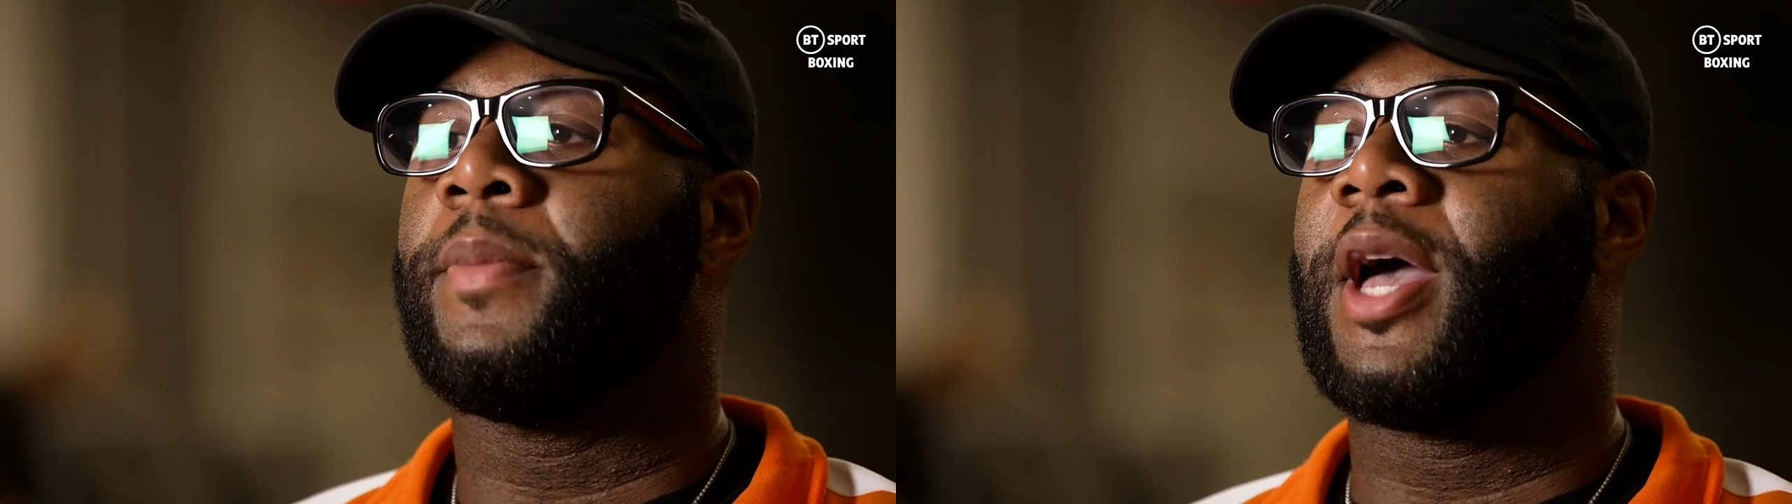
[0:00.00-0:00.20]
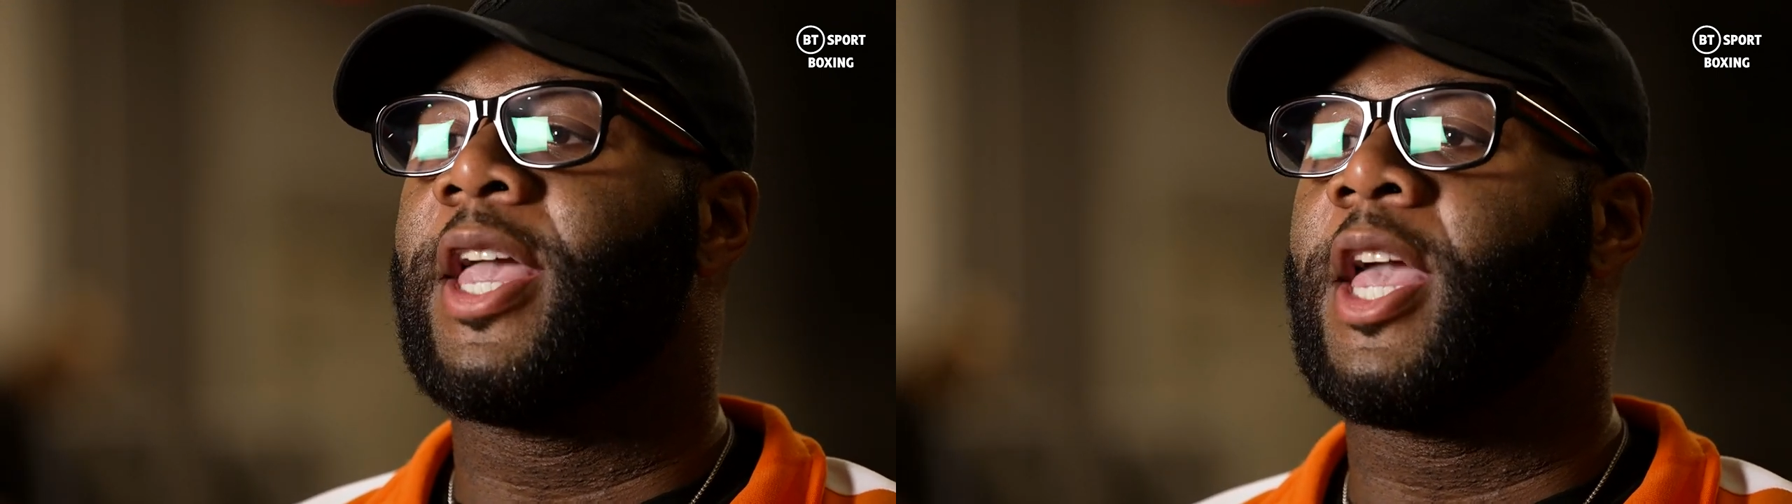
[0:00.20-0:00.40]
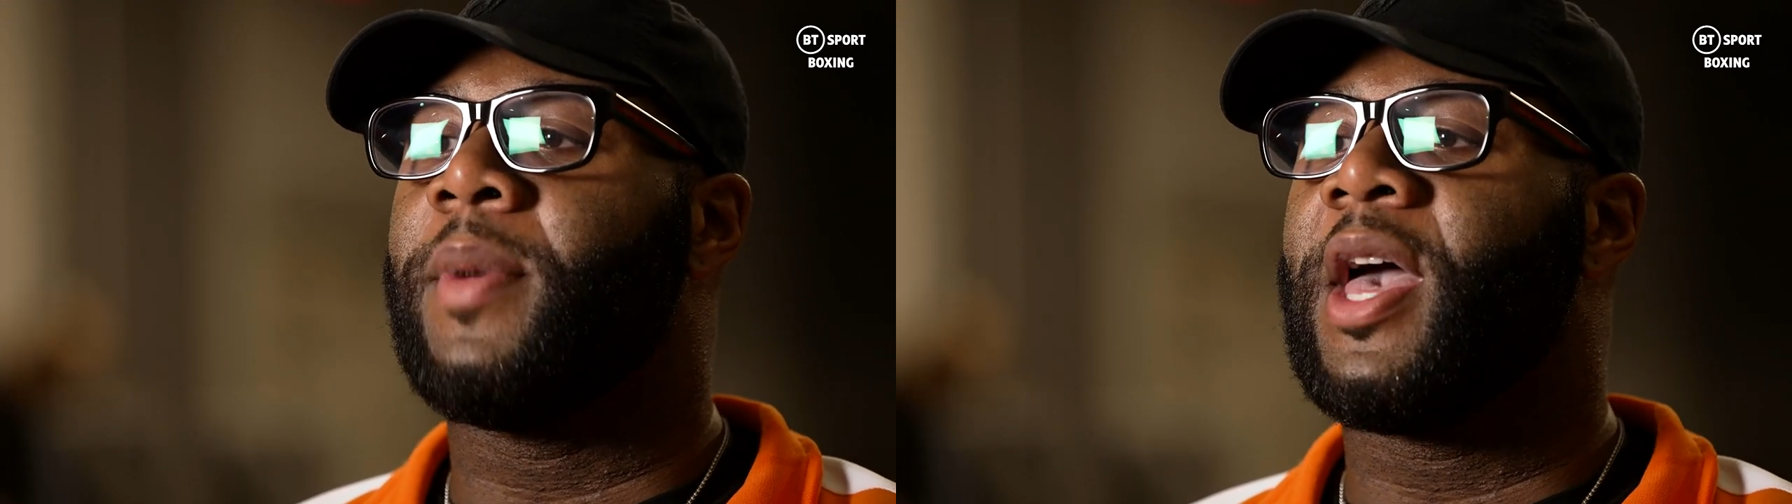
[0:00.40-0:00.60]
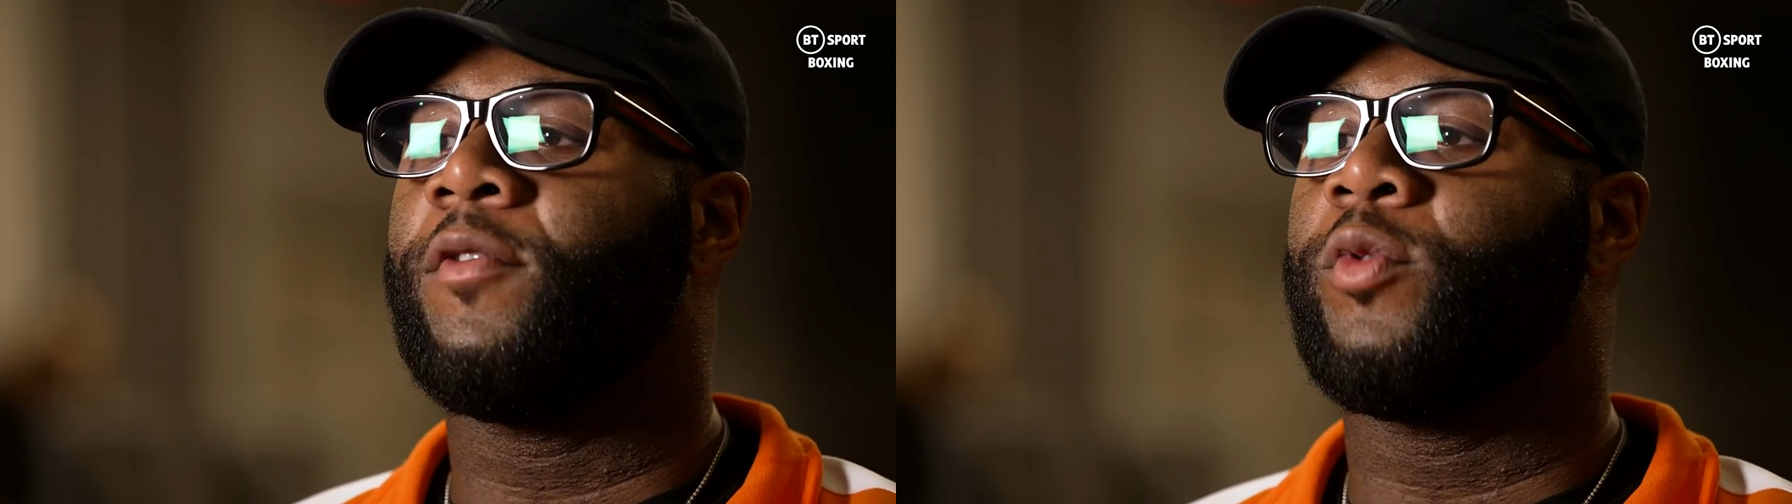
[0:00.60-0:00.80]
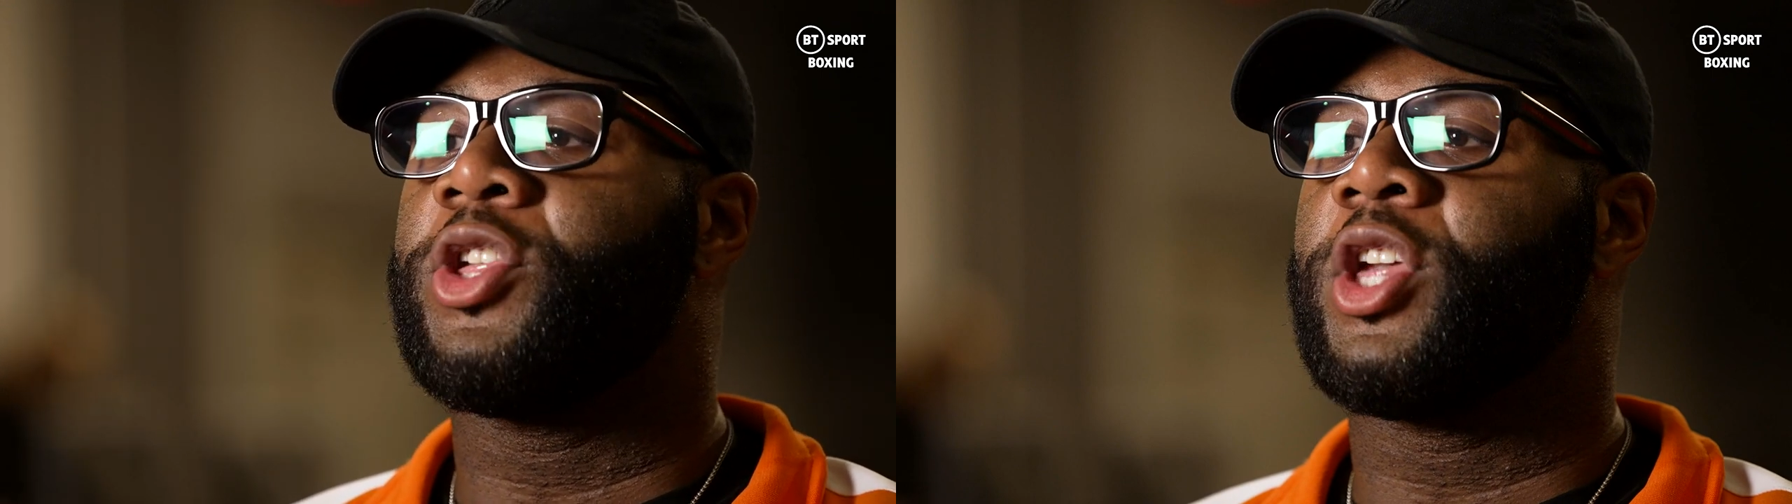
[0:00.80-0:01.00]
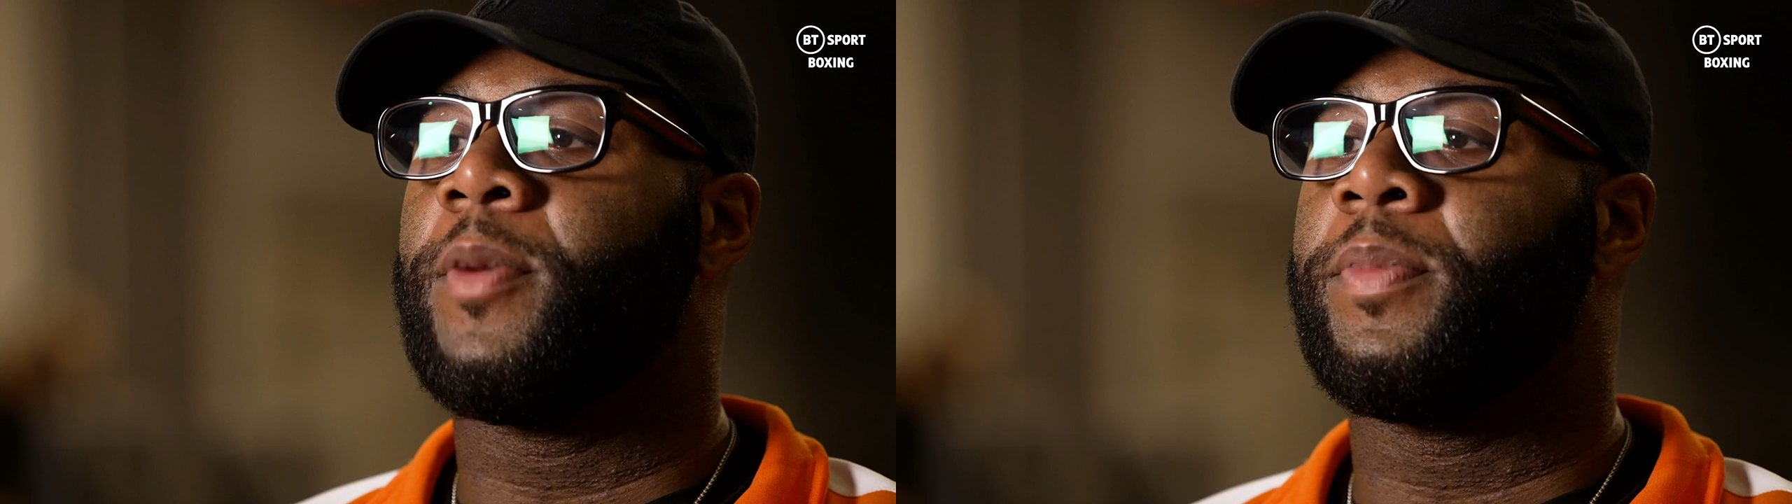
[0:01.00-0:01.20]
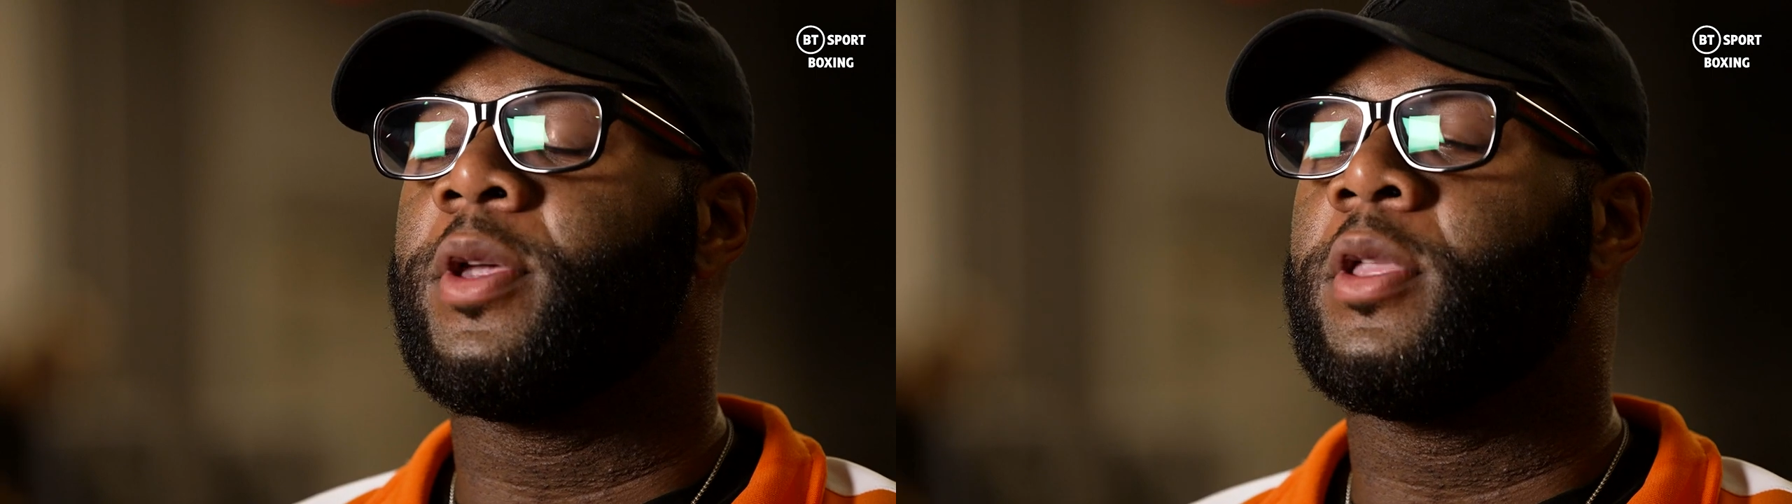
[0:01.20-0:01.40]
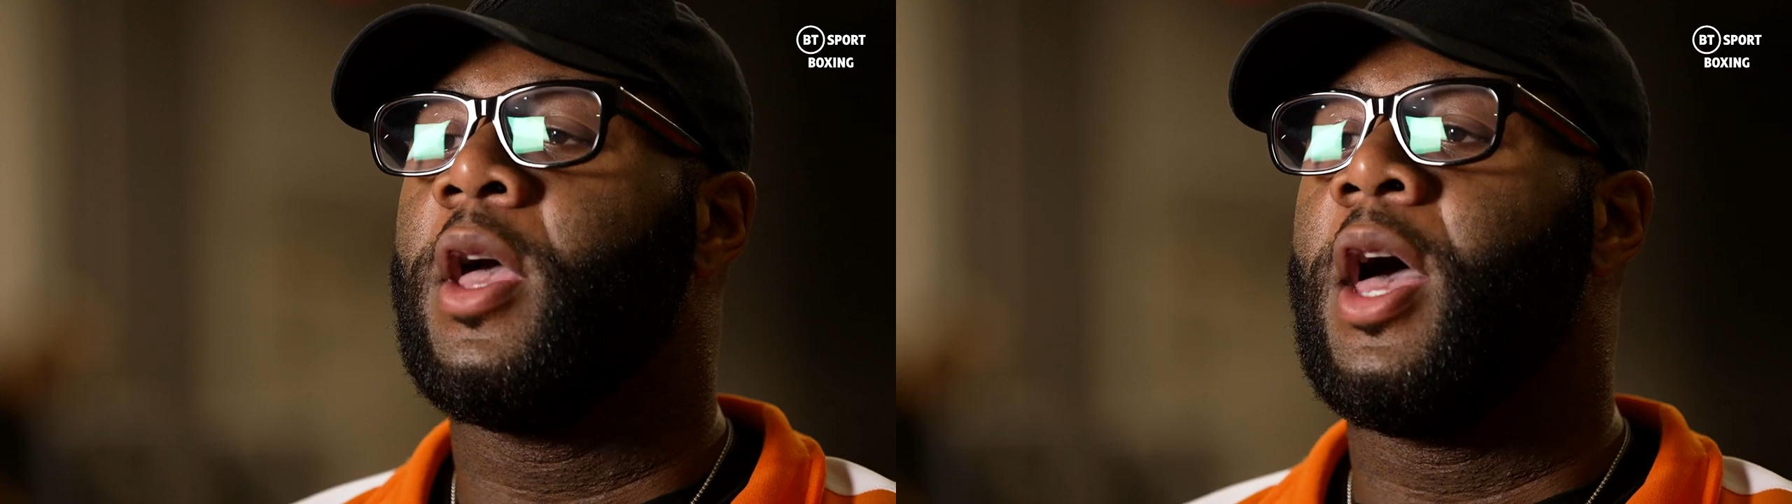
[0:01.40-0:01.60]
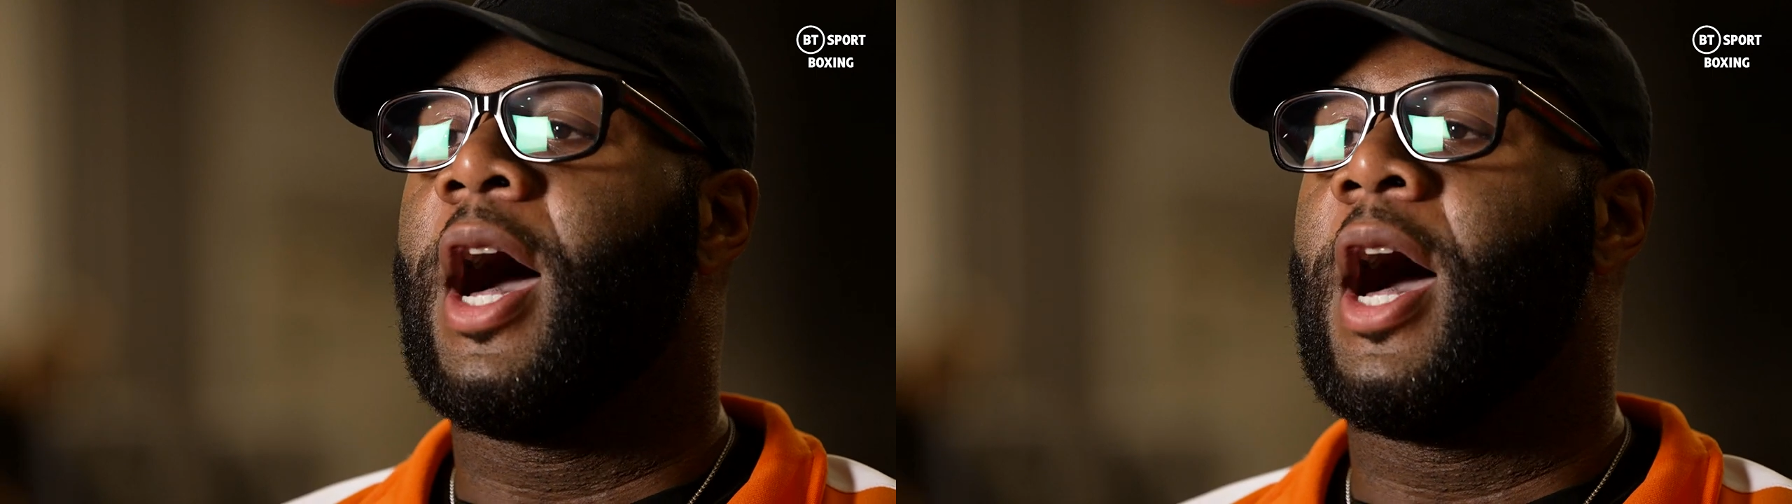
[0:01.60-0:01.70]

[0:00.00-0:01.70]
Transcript: I mean, I am a heavyweight champion.